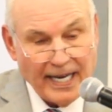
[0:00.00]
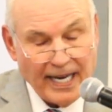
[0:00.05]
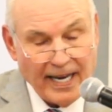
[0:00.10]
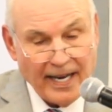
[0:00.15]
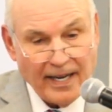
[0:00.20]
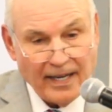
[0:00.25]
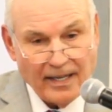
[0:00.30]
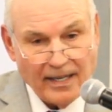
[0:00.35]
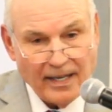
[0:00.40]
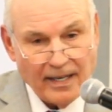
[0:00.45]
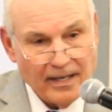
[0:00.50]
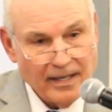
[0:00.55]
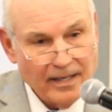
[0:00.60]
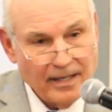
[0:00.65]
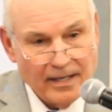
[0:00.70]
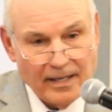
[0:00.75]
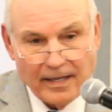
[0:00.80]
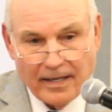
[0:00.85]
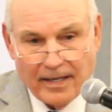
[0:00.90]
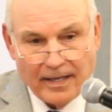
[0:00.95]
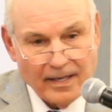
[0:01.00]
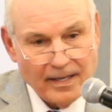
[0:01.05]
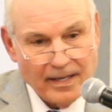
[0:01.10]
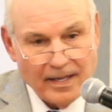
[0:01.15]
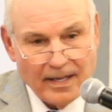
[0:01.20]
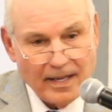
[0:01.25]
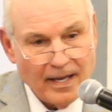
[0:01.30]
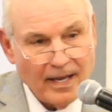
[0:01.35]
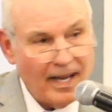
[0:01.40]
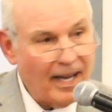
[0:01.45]
And
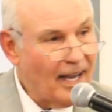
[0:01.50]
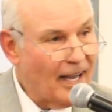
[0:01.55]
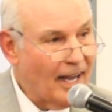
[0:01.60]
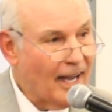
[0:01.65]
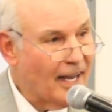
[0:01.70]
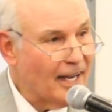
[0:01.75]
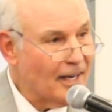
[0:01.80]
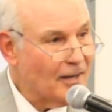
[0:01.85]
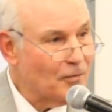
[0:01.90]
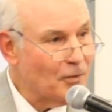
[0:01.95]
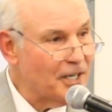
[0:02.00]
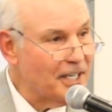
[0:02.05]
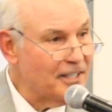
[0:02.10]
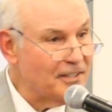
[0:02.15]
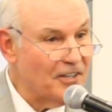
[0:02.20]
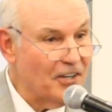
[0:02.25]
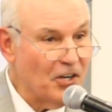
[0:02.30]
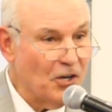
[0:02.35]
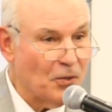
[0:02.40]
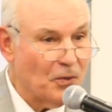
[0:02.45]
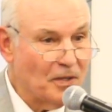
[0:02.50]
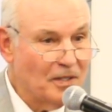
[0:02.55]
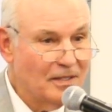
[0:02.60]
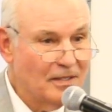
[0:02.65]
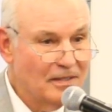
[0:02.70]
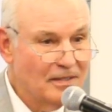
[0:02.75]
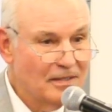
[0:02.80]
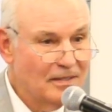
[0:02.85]
what do you do?